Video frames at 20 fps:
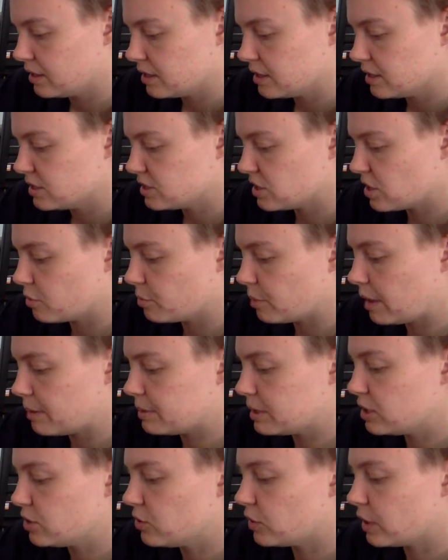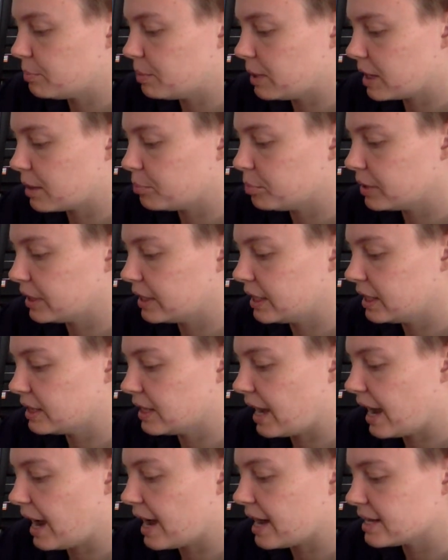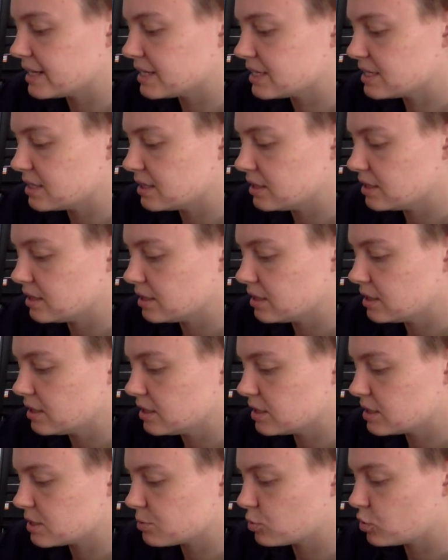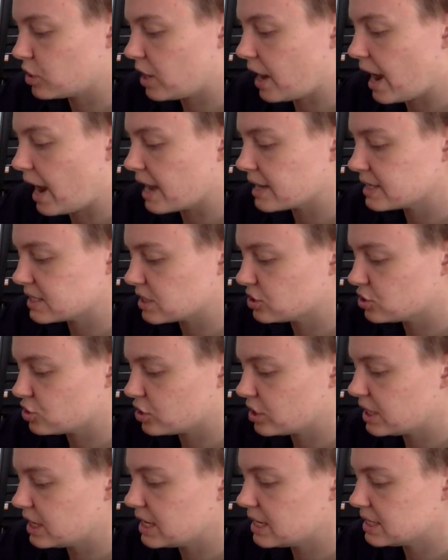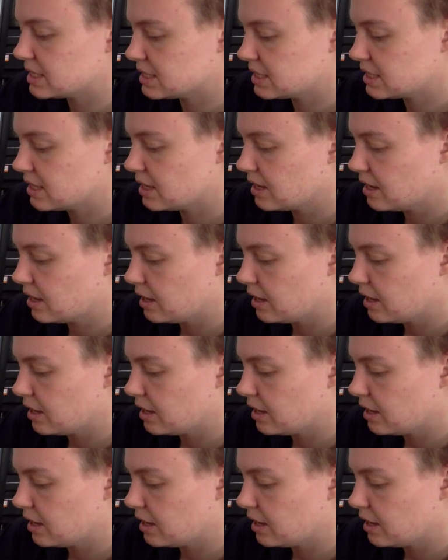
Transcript: So maybe you could pick a planet that has some grass and trees